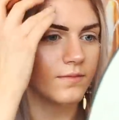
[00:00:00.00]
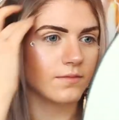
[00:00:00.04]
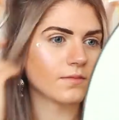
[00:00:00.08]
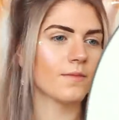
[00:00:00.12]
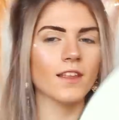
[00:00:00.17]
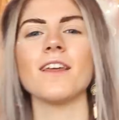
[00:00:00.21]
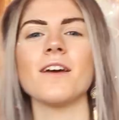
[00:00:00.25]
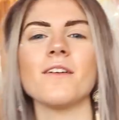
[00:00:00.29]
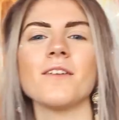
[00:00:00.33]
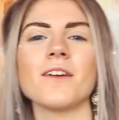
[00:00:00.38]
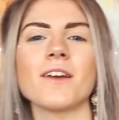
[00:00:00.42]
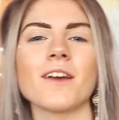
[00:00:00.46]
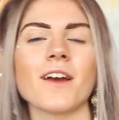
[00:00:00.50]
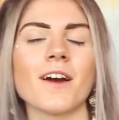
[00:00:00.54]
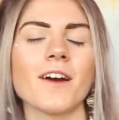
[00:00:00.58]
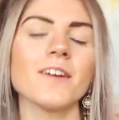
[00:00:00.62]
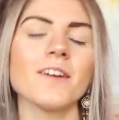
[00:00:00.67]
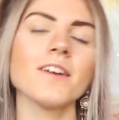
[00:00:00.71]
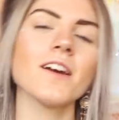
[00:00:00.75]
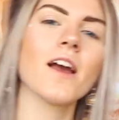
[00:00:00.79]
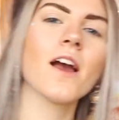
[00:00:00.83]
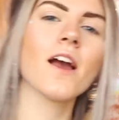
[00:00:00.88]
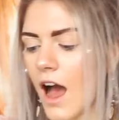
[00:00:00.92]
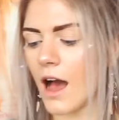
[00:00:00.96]
There we go.
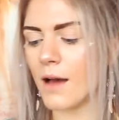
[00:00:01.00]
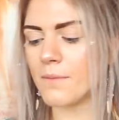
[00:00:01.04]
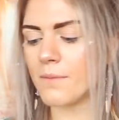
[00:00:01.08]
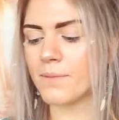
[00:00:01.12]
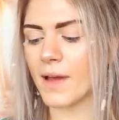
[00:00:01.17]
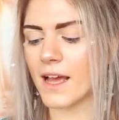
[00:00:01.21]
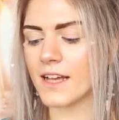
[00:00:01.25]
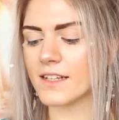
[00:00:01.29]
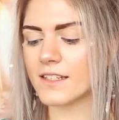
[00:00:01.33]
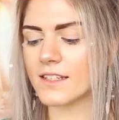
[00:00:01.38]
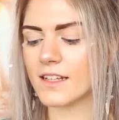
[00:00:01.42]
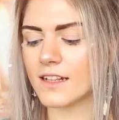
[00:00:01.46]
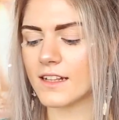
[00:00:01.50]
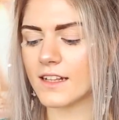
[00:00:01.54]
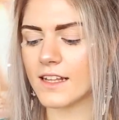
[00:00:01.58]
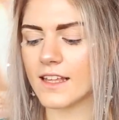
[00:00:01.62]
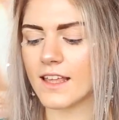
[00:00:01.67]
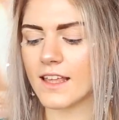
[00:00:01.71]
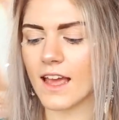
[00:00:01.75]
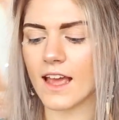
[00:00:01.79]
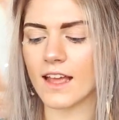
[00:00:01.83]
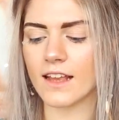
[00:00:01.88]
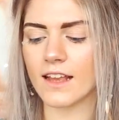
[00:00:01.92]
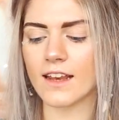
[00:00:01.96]
I'm basically
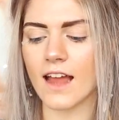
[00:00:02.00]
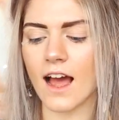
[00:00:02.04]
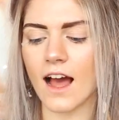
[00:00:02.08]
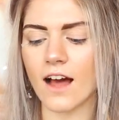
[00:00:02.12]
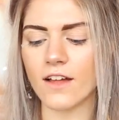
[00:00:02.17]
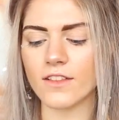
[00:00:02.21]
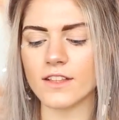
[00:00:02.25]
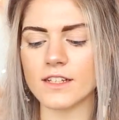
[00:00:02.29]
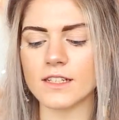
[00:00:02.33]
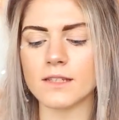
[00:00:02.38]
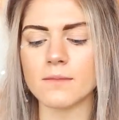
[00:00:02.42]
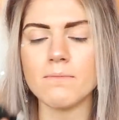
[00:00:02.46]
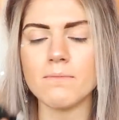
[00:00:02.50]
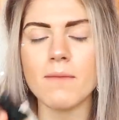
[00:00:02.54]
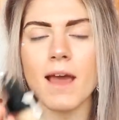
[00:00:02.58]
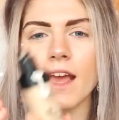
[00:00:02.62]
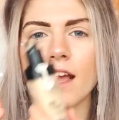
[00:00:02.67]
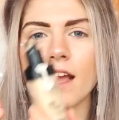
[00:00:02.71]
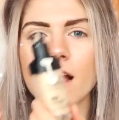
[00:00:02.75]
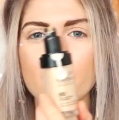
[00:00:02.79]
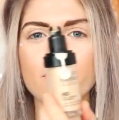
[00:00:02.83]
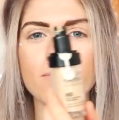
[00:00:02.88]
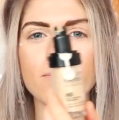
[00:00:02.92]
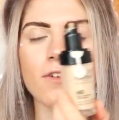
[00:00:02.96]
getting now this
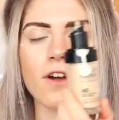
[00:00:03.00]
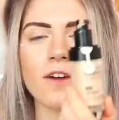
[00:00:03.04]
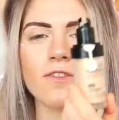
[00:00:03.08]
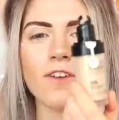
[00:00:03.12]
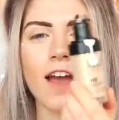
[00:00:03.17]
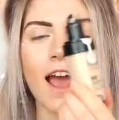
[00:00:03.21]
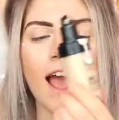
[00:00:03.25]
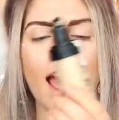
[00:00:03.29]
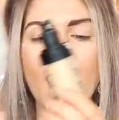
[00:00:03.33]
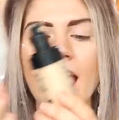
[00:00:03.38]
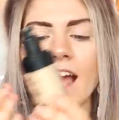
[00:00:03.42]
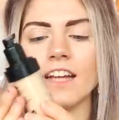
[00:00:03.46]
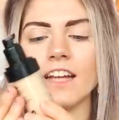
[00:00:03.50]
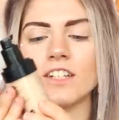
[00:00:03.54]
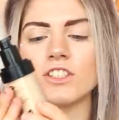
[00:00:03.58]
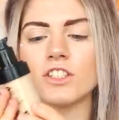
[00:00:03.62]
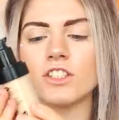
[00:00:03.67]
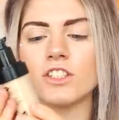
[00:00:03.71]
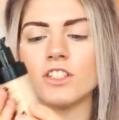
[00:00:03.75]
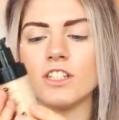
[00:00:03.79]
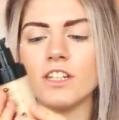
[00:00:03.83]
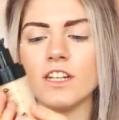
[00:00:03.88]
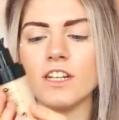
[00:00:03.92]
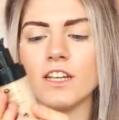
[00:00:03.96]
Makeup Forever
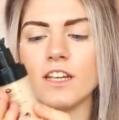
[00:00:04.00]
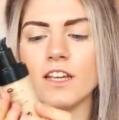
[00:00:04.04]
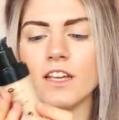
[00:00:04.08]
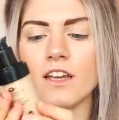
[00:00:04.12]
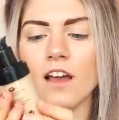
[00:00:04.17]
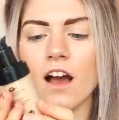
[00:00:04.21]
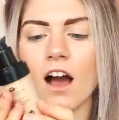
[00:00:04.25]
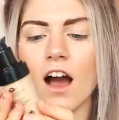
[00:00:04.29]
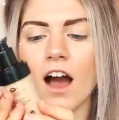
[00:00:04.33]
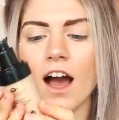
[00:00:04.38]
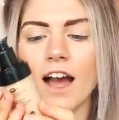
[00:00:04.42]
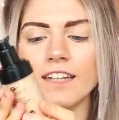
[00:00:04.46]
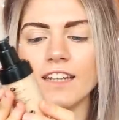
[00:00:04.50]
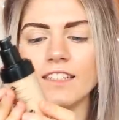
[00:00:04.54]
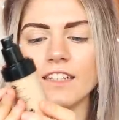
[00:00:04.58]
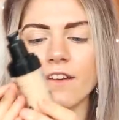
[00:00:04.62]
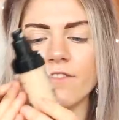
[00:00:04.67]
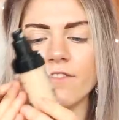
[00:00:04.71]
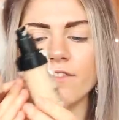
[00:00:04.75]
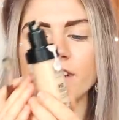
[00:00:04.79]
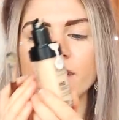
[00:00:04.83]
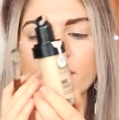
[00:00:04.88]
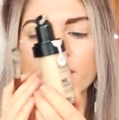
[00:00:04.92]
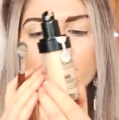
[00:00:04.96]
HD High
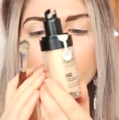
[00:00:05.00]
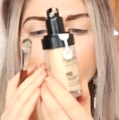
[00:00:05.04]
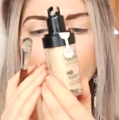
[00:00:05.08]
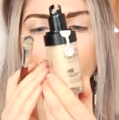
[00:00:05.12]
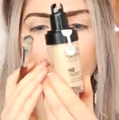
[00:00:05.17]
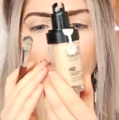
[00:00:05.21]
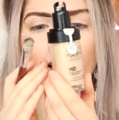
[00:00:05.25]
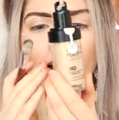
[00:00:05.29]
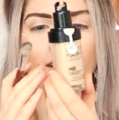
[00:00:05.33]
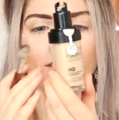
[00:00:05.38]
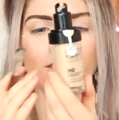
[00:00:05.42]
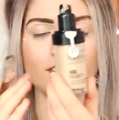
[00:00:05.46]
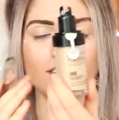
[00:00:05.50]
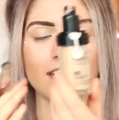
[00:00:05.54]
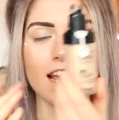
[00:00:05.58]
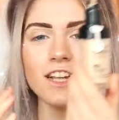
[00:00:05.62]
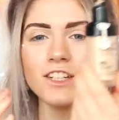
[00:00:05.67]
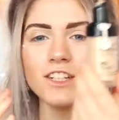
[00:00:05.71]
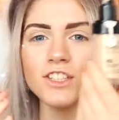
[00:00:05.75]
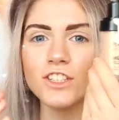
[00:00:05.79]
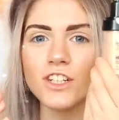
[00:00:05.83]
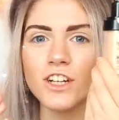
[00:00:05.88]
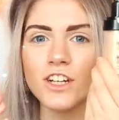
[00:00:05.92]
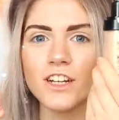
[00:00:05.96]
Definition
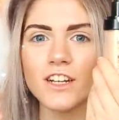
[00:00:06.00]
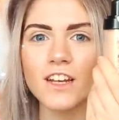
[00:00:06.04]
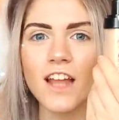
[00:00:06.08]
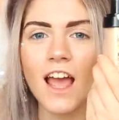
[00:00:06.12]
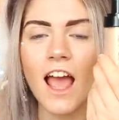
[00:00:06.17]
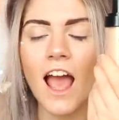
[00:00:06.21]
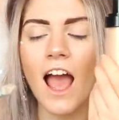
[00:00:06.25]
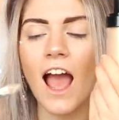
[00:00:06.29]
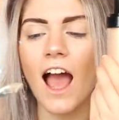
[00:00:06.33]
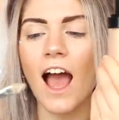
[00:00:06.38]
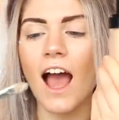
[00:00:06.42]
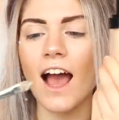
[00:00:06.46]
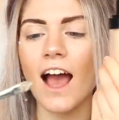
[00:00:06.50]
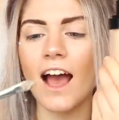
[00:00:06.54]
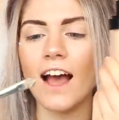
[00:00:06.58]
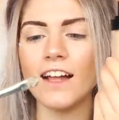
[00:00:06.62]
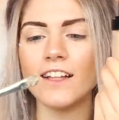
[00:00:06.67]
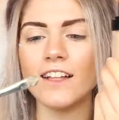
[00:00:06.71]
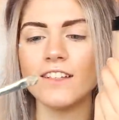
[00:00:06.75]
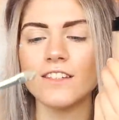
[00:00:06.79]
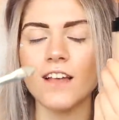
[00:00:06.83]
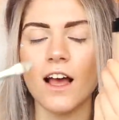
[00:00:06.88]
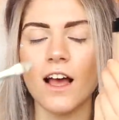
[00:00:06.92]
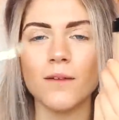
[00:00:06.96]
Foundation,
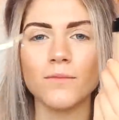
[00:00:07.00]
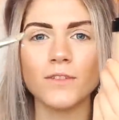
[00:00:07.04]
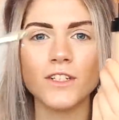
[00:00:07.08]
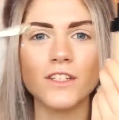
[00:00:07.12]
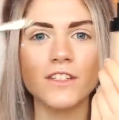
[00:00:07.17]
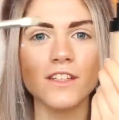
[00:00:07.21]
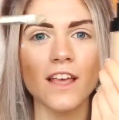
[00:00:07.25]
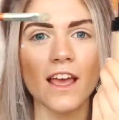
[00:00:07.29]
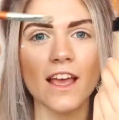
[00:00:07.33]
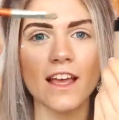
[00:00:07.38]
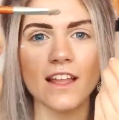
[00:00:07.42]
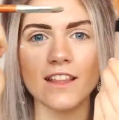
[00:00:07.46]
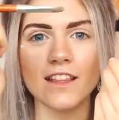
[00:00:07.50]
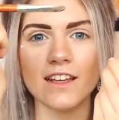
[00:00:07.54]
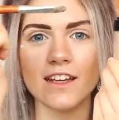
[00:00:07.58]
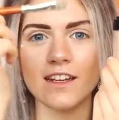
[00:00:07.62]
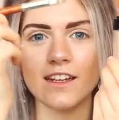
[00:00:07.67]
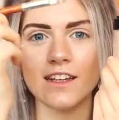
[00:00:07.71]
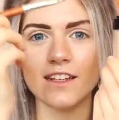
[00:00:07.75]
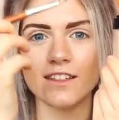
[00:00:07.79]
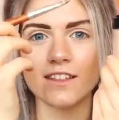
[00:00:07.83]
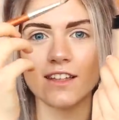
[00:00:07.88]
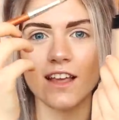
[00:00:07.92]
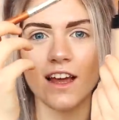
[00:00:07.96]
and I'm just getting
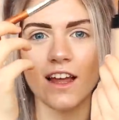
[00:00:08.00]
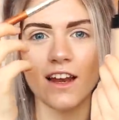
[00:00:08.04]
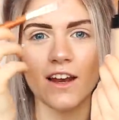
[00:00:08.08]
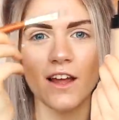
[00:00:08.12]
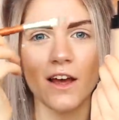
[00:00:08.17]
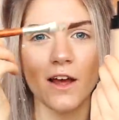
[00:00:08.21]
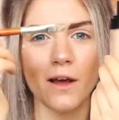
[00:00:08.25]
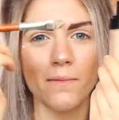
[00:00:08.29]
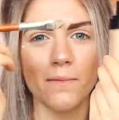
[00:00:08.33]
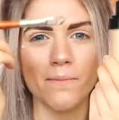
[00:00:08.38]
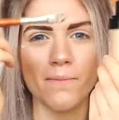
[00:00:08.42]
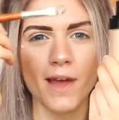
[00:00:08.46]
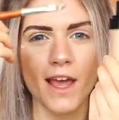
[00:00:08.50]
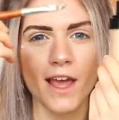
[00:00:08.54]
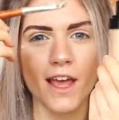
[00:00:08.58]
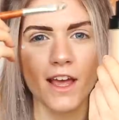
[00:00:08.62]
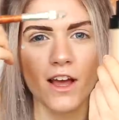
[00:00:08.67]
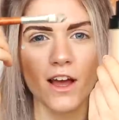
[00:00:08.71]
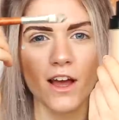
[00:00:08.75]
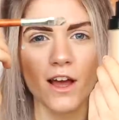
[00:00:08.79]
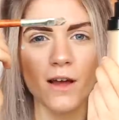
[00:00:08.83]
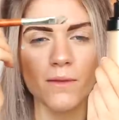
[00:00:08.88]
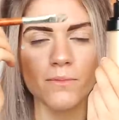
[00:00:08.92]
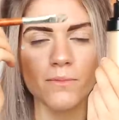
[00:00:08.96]
this kind of
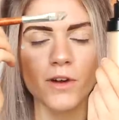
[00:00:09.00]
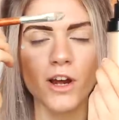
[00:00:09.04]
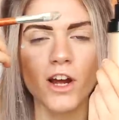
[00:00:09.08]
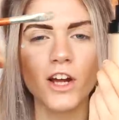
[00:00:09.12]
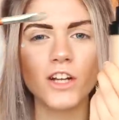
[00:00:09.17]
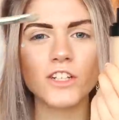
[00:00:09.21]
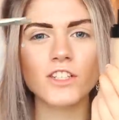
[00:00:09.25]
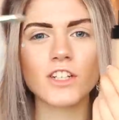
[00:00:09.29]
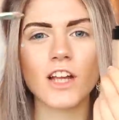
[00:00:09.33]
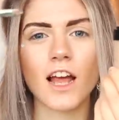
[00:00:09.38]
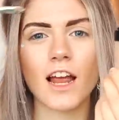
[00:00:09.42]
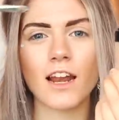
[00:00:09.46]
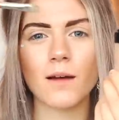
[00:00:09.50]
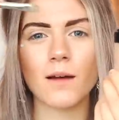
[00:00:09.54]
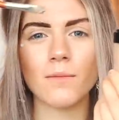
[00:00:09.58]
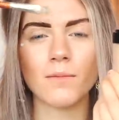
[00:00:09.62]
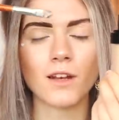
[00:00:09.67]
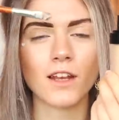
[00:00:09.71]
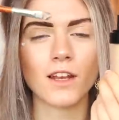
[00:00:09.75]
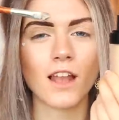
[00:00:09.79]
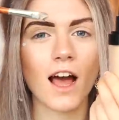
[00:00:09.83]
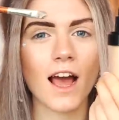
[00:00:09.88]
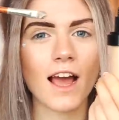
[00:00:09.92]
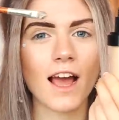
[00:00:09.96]
makeup brush, and
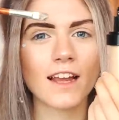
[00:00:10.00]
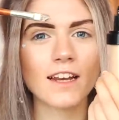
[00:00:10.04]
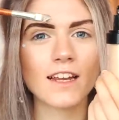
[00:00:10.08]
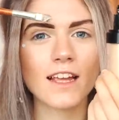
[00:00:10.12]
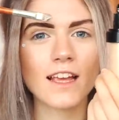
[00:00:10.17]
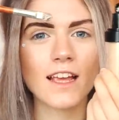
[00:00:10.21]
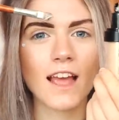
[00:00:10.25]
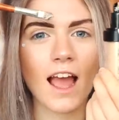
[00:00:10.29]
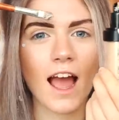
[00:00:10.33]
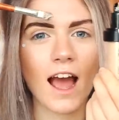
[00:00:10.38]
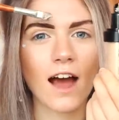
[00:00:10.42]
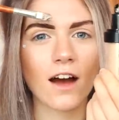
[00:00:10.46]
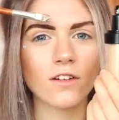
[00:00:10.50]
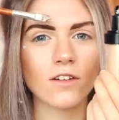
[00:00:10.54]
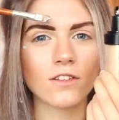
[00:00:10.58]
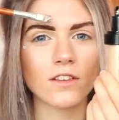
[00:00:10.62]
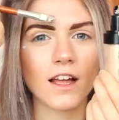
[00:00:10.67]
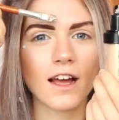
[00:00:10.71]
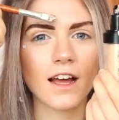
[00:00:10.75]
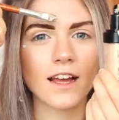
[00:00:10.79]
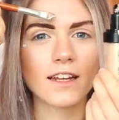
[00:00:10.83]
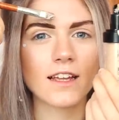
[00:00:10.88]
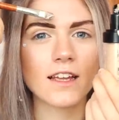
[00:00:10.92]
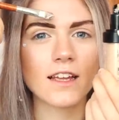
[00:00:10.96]
I'm
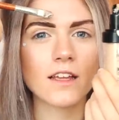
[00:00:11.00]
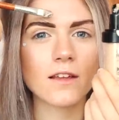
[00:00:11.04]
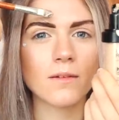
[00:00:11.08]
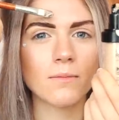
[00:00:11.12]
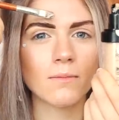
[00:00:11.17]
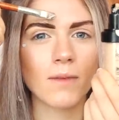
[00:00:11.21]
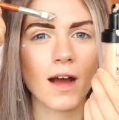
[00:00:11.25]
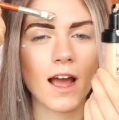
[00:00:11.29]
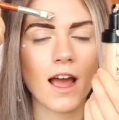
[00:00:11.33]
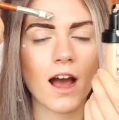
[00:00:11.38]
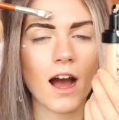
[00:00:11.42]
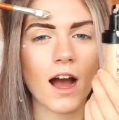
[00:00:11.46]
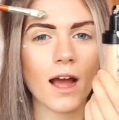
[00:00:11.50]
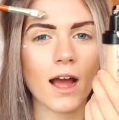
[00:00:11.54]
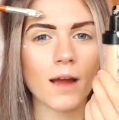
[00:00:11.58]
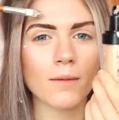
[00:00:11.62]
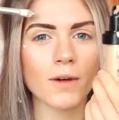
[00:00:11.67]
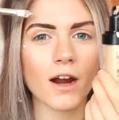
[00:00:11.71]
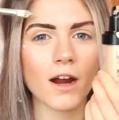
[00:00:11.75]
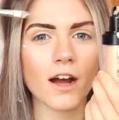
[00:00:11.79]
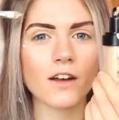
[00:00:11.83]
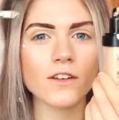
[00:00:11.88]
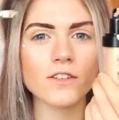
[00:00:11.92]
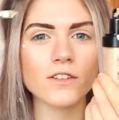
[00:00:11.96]
outlining my
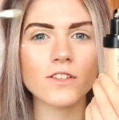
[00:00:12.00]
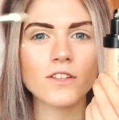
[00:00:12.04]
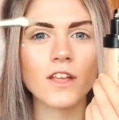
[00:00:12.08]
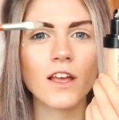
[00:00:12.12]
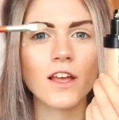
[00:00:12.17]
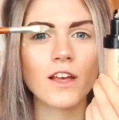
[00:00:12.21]
eyebrows.